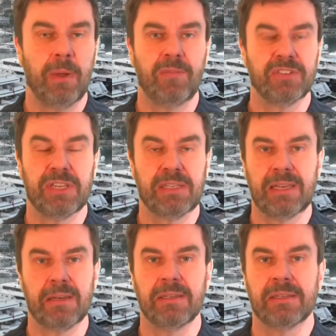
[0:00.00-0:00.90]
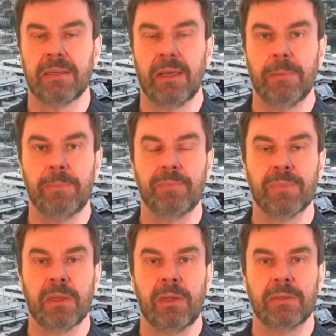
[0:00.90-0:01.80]
But obviously, it didn't um,
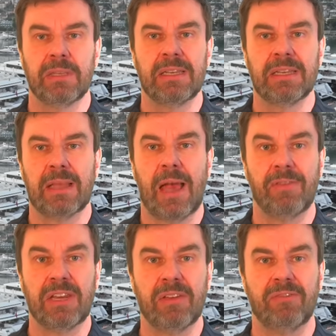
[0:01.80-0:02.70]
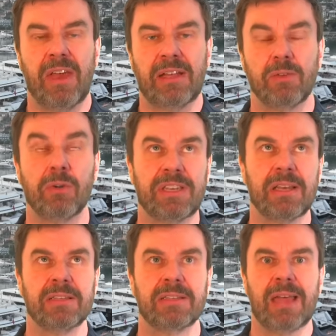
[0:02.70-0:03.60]
didn't have any effect or
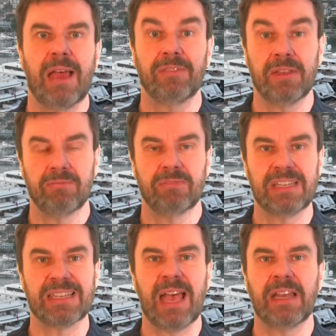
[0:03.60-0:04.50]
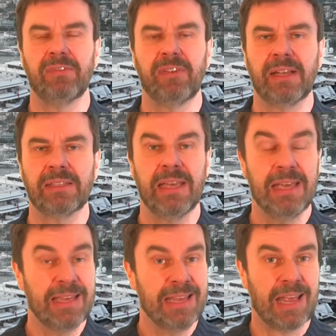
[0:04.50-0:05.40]
didn't have the desired effect.
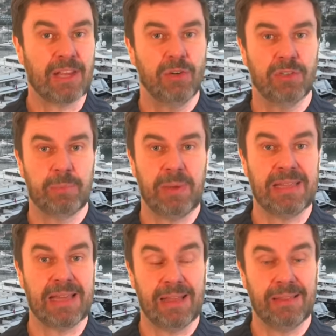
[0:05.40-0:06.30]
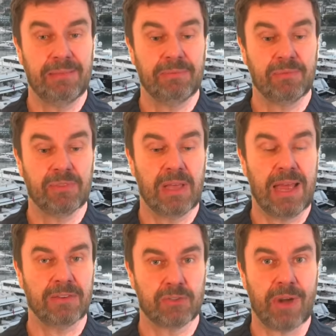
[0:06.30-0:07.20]
It could be that the
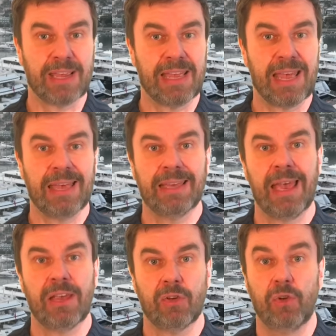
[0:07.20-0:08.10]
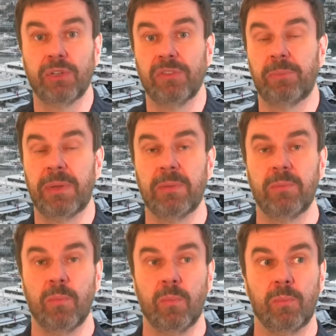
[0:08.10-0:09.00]
dragging anchor could have
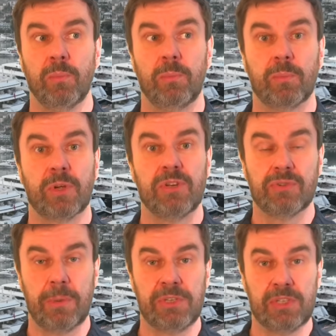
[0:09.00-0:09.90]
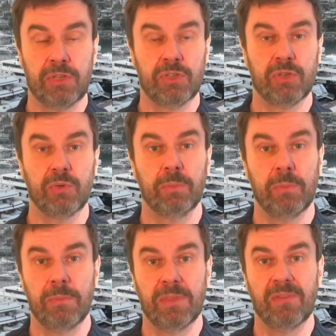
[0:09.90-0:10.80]
been contributed to
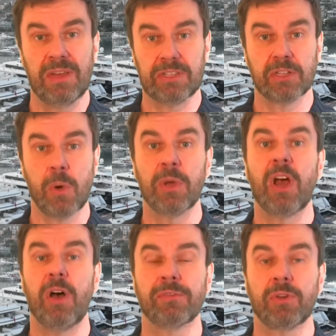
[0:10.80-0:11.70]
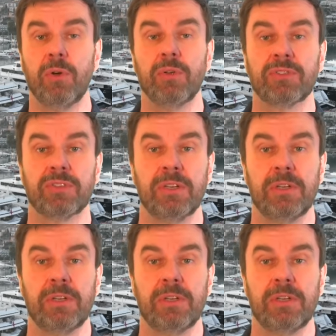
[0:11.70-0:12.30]
the vessel going off course.